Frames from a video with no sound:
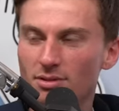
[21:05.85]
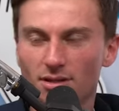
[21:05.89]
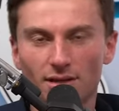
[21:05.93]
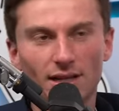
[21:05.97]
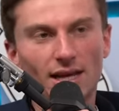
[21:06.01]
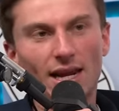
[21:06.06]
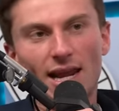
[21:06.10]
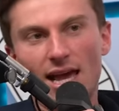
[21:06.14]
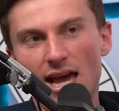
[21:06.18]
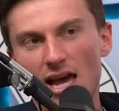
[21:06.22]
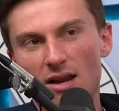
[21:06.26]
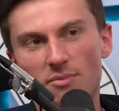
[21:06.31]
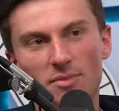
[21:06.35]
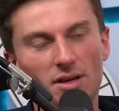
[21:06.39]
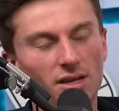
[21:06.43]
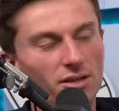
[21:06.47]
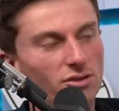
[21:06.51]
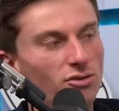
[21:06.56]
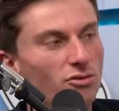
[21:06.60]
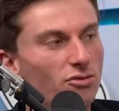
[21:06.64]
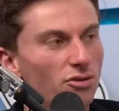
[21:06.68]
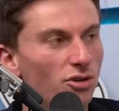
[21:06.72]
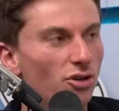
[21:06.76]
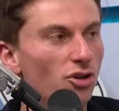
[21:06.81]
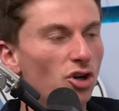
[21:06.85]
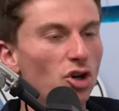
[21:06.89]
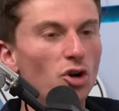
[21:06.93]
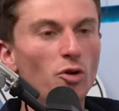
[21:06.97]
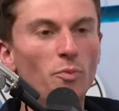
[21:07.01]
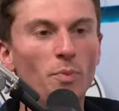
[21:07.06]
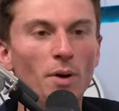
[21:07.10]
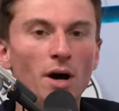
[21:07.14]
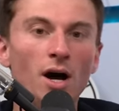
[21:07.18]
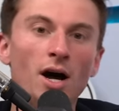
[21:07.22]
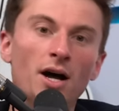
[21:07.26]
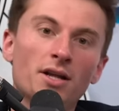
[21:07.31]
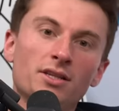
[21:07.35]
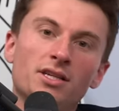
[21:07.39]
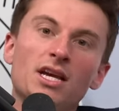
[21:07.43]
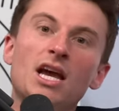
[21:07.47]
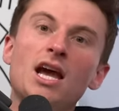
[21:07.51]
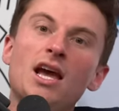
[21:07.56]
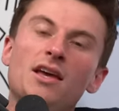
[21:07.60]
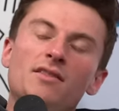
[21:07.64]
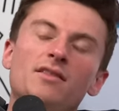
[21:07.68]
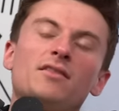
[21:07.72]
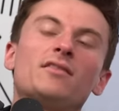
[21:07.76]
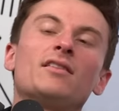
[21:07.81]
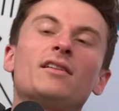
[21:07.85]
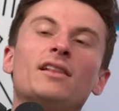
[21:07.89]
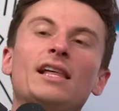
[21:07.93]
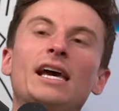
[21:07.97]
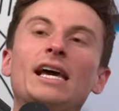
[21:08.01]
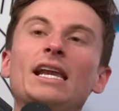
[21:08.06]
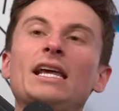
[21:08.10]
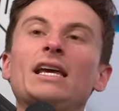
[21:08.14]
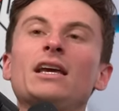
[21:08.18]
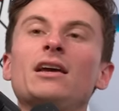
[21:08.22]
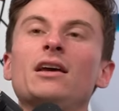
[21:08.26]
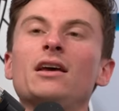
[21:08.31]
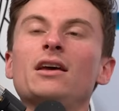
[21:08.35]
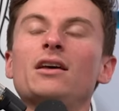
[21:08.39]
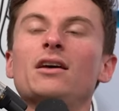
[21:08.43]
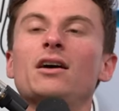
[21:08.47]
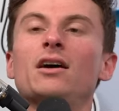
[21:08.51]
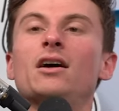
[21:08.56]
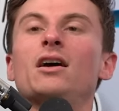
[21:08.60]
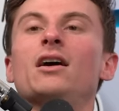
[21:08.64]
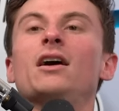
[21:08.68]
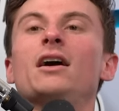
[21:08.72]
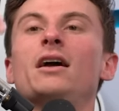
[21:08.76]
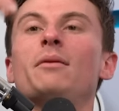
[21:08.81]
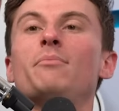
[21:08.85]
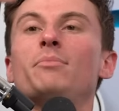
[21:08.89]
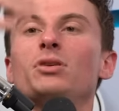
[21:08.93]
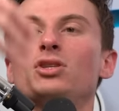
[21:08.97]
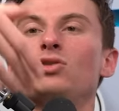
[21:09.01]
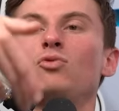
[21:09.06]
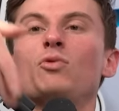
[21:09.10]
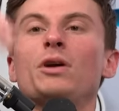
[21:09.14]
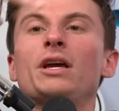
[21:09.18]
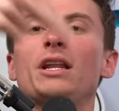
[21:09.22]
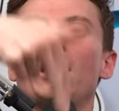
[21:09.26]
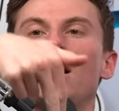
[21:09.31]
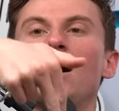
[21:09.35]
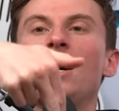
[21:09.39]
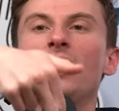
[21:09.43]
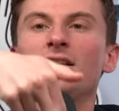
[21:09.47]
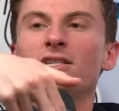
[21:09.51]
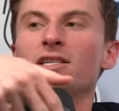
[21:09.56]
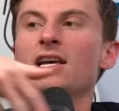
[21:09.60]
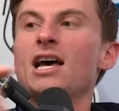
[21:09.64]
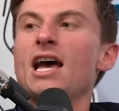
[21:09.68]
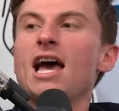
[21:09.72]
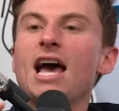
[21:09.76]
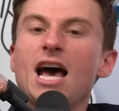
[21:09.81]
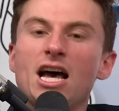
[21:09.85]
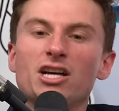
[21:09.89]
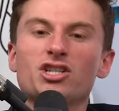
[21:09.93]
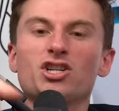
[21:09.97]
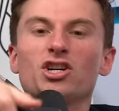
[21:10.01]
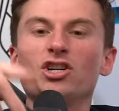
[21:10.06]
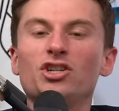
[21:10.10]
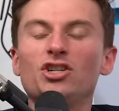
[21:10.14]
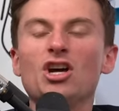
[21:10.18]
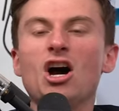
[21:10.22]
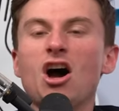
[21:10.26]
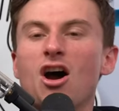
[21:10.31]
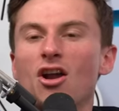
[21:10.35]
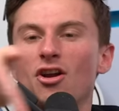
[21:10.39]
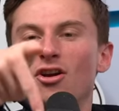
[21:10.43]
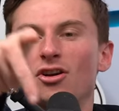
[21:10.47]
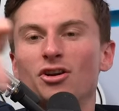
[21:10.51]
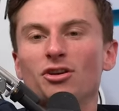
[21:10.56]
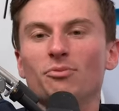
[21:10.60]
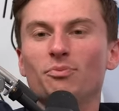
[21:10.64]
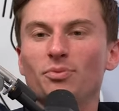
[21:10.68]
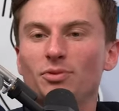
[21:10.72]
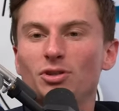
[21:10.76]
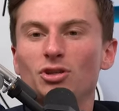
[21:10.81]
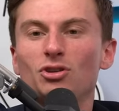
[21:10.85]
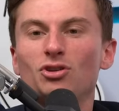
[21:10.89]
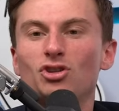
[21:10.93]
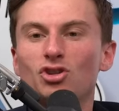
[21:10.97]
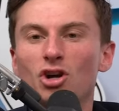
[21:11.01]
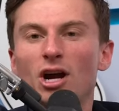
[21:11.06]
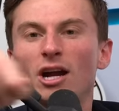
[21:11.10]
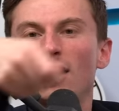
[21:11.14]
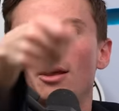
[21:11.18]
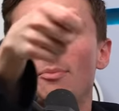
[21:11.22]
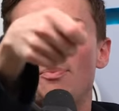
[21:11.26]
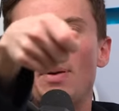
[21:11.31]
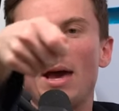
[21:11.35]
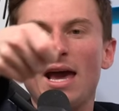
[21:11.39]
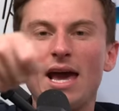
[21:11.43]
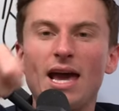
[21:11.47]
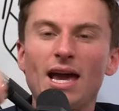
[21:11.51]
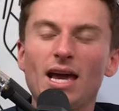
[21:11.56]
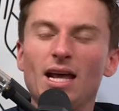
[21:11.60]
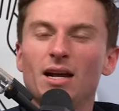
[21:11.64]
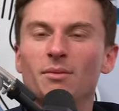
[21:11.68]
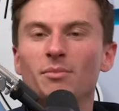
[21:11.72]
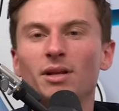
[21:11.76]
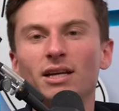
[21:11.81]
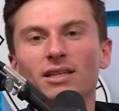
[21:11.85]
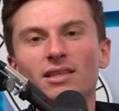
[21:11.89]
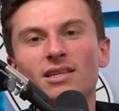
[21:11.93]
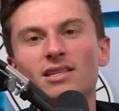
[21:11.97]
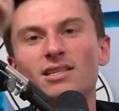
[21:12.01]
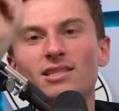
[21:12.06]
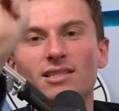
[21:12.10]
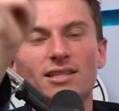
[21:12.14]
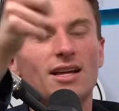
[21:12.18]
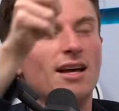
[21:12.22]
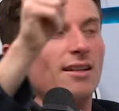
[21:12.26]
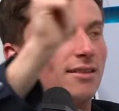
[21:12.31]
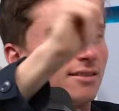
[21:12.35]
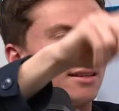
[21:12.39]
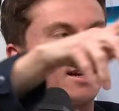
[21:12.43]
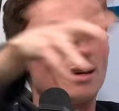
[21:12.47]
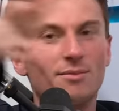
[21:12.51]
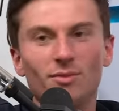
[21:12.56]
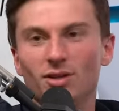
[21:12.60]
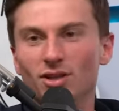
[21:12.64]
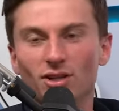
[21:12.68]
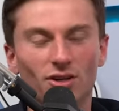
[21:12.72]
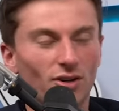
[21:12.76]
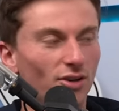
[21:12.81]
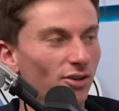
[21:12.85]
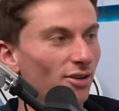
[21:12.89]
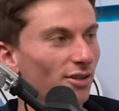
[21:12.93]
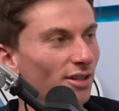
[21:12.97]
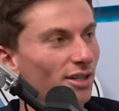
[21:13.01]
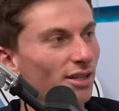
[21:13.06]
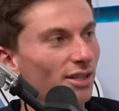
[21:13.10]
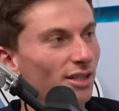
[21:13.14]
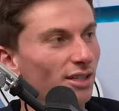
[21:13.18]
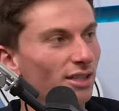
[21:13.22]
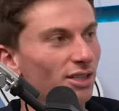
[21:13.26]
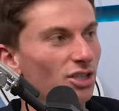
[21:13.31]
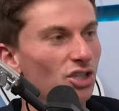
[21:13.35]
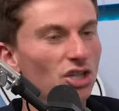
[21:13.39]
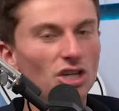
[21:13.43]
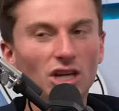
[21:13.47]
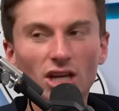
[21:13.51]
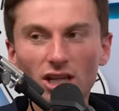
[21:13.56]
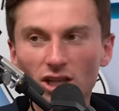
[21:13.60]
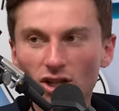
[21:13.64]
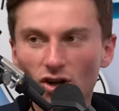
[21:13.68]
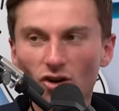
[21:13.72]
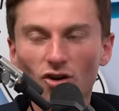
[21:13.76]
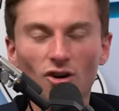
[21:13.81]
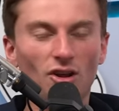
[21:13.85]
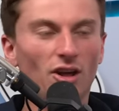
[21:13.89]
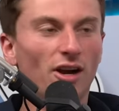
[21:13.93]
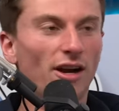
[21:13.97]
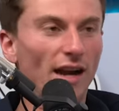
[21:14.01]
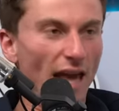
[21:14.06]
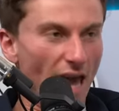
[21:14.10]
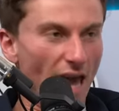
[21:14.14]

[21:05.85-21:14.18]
The lady ahead of me is using coupons. And then the lady uh, in between us has her daughter trying to pay. And I'm like, this is not the time to learn. She can learn on an